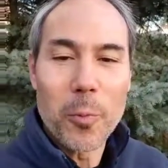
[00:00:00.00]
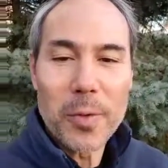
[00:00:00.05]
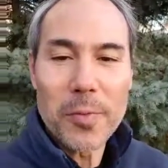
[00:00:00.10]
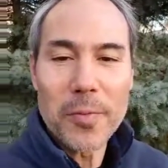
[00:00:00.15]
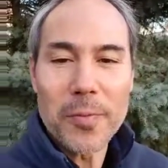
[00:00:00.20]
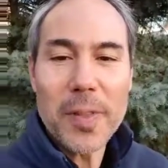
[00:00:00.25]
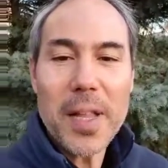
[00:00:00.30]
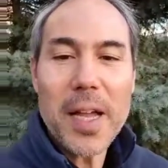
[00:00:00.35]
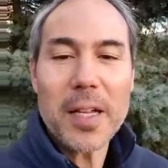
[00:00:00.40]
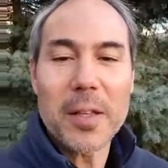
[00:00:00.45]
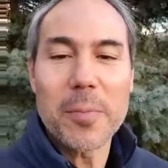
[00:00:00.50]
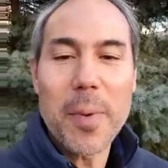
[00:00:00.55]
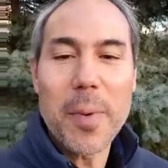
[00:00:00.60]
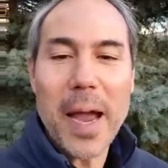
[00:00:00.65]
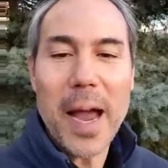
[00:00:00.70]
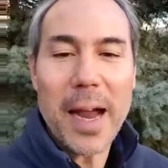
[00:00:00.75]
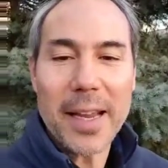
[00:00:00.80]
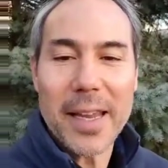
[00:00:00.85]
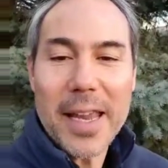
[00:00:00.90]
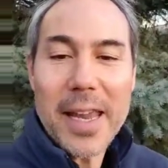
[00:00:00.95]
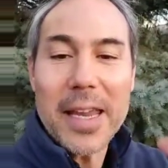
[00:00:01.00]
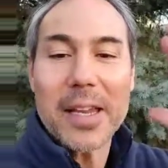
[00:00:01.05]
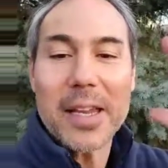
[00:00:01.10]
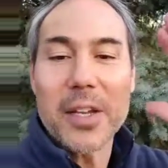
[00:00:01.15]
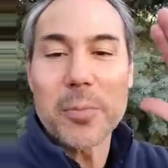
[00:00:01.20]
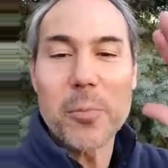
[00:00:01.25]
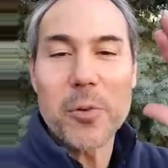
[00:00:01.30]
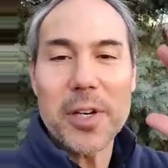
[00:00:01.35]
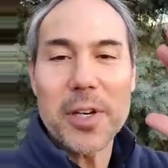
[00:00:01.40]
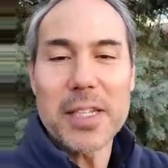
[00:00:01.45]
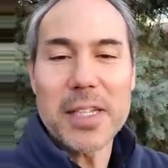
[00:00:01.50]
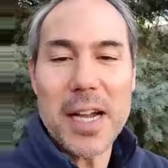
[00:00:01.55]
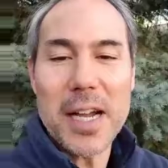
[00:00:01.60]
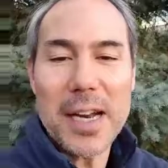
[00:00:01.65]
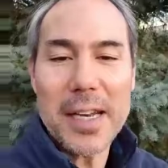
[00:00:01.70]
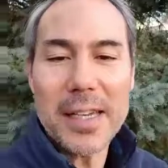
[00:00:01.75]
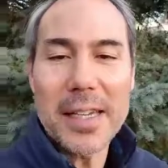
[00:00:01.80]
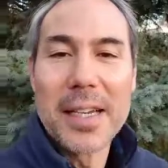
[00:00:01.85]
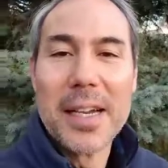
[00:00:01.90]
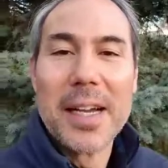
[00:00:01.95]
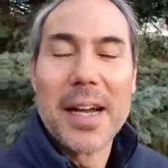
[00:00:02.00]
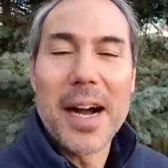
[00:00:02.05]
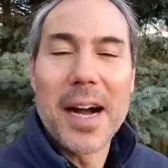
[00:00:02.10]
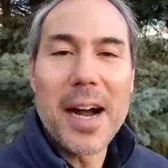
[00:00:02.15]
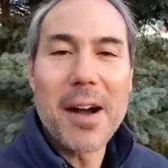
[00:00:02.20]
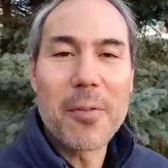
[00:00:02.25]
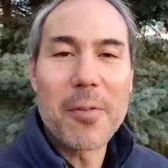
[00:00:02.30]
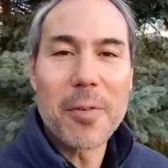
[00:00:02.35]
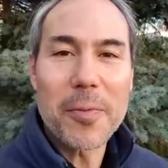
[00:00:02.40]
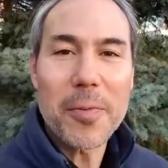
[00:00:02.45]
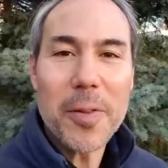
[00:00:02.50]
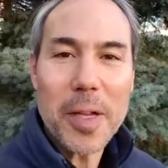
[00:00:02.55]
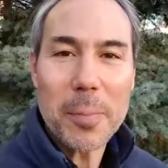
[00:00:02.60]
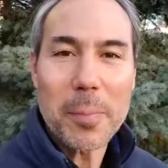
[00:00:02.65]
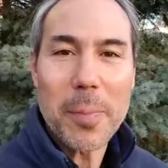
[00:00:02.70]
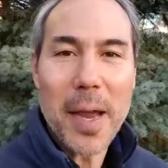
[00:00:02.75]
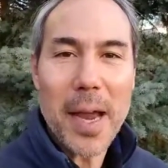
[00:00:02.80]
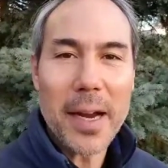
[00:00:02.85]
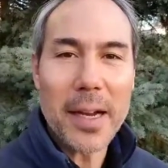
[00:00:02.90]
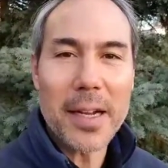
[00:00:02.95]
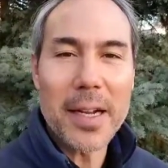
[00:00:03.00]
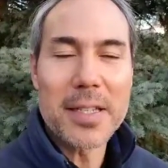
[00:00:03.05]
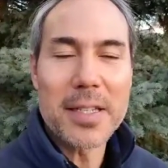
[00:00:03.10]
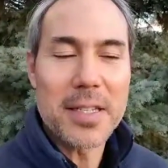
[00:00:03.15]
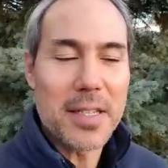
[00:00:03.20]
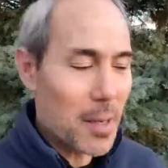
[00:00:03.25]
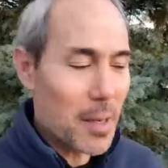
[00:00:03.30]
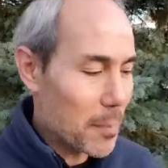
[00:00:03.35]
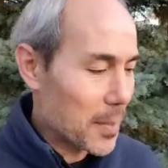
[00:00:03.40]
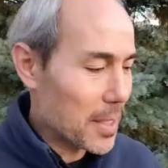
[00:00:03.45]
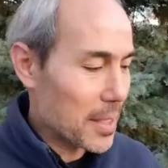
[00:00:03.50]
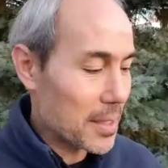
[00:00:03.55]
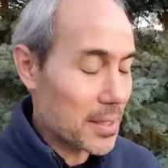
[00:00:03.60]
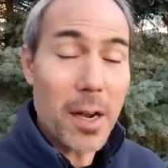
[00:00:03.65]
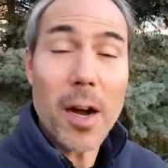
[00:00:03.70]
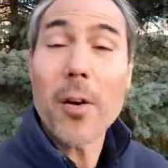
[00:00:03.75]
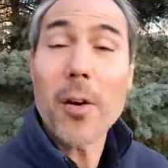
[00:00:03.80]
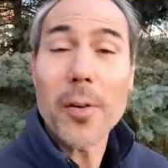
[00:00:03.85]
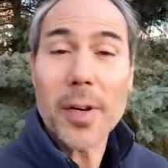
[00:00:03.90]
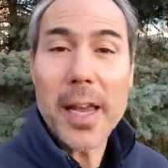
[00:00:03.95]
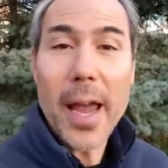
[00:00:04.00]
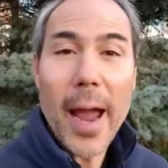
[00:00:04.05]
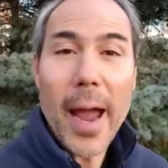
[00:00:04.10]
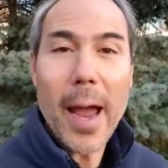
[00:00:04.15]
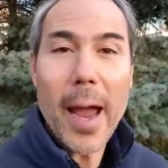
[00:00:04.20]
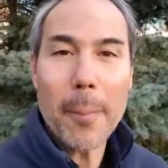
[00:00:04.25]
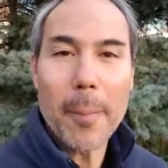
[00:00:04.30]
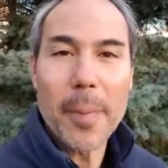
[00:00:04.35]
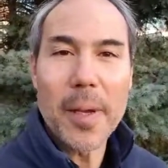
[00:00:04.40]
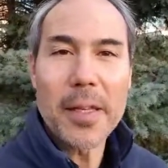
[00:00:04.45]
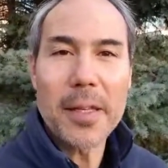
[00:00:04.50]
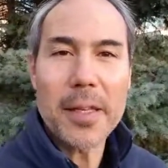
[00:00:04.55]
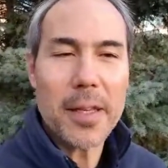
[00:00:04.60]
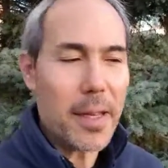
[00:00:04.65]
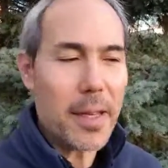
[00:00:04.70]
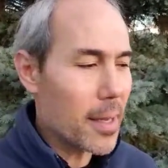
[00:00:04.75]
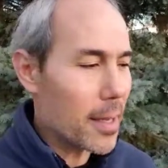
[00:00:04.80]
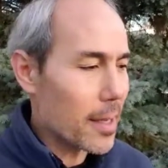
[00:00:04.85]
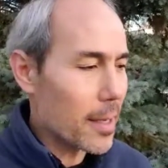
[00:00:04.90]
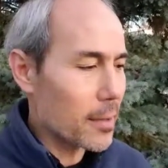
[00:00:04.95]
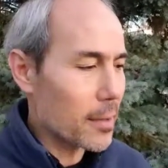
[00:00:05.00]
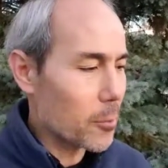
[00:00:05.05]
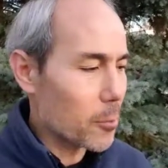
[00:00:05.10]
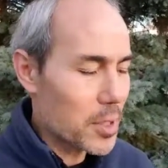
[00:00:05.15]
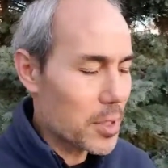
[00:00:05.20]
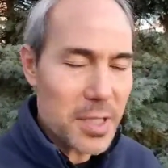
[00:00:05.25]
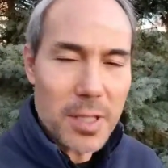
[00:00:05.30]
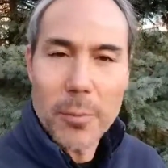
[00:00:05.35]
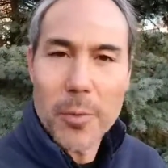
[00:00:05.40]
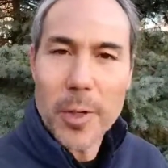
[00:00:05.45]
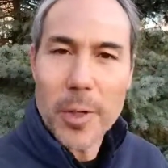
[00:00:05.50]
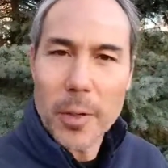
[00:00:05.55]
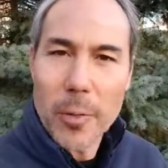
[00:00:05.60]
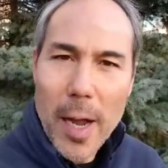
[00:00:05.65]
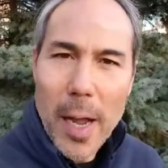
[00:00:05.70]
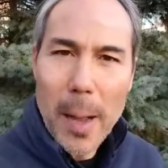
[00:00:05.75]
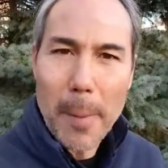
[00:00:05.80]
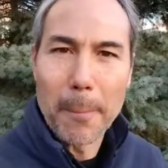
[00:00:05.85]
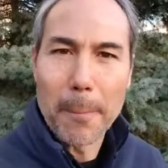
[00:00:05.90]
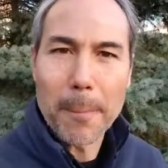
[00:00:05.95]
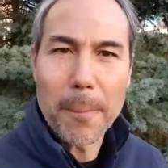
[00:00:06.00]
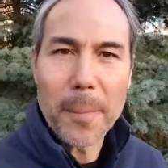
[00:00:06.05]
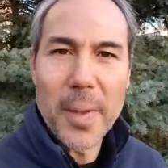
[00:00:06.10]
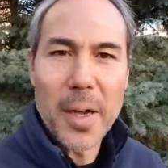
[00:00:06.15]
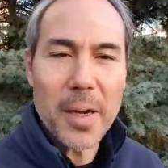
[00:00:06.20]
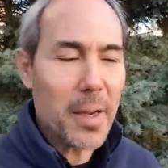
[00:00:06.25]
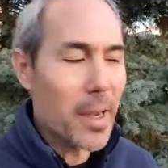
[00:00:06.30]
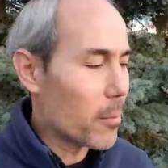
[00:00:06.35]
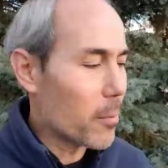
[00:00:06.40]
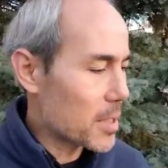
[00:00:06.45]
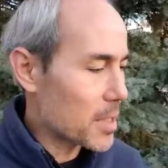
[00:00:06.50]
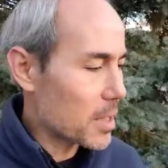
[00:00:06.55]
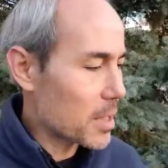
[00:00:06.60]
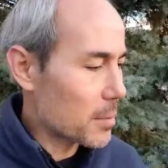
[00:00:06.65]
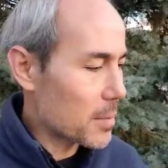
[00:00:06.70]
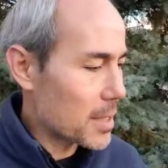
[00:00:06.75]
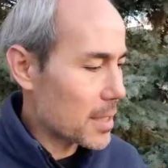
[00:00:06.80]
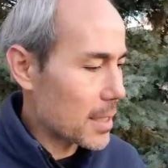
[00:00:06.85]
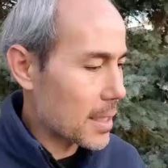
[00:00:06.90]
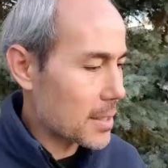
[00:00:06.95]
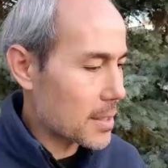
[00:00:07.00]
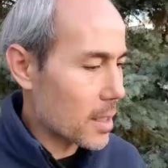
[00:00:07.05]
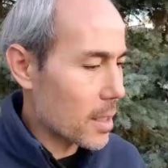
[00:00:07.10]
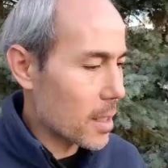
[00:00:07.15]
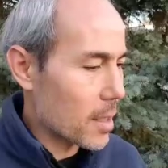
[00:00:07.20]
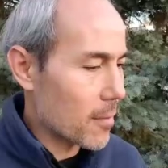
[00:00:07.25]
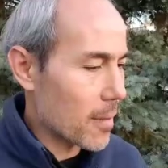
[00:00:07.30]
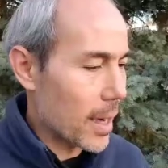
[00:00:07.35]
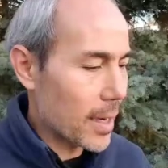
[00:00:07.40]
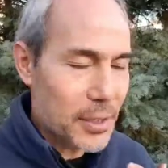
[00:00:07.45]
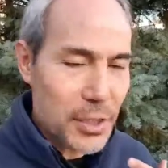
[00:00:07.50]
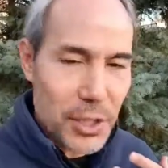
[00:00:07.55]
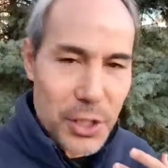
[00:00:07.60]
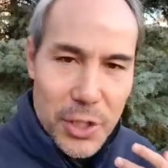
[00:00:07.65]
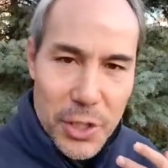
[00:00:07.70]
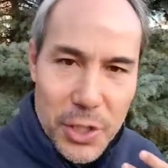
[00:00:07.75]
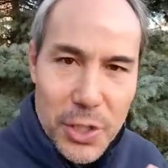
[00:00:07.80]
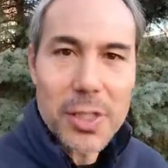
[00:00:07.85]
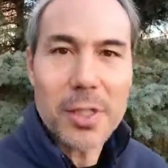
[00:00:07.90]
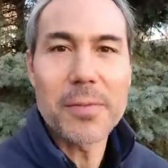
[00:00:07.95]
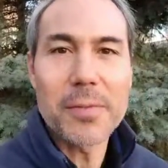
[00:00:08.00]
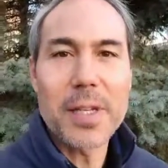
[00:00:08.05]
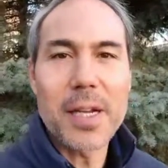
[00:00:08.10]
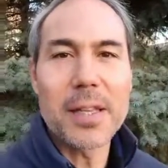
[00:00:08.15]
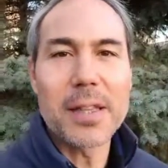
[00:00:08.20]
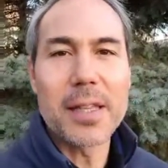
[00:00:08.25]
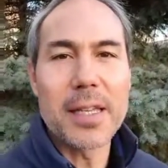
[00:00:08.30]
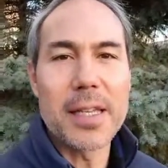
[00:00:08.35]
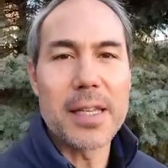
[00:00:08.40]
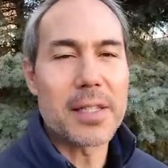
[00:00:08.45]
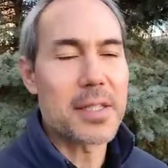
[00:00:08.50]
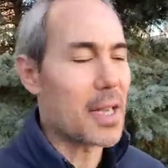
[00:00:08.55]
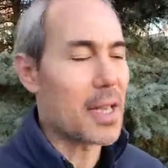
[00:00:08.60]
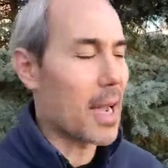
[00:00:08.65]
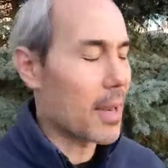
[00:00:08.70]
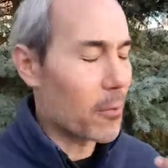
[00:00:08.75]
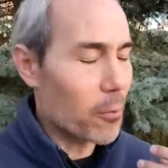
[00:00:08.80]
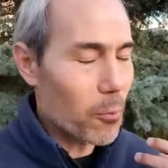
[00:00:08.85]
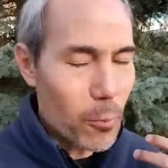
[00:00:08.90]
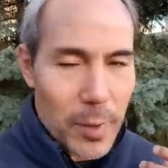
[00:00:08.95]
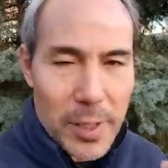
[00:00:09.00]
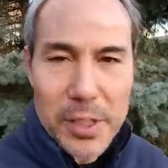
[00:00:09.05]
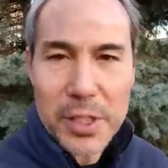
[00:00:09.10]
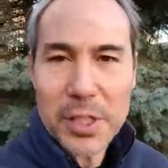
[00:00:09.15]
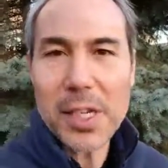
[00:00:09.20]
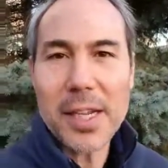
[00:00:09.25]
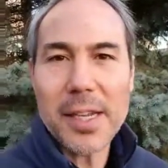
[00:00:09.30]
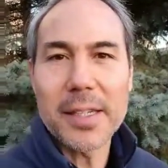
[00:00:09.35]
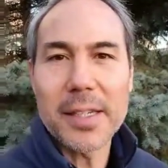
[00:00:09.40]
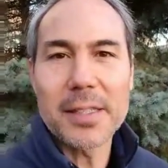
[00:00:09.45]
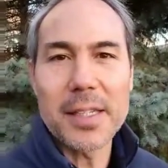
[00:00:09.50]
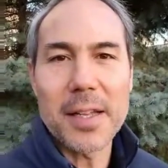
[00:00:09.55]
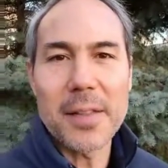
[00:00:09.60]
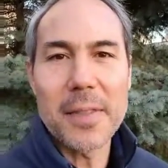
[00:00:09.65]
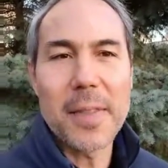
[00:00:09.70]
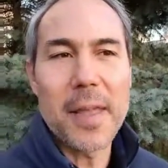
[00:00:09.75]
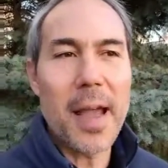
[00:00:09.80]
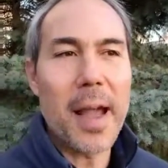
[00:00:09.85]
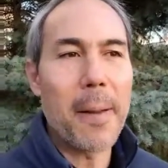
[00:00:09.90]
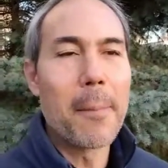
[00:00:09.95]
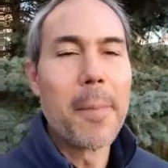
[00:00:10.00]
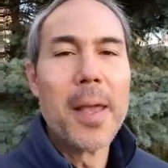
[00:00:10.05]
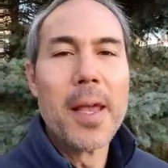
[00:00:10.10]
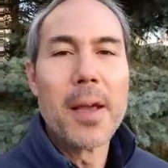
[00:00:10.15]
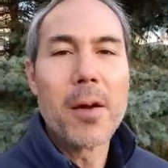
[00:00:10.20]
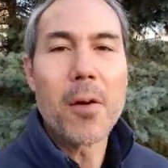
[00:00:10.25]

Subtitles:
reflect back, hey, good morning, Donnie, reflect back on something that's already happened and with some regret? Okay, with some sense of, I should have done this, I wished I had done that,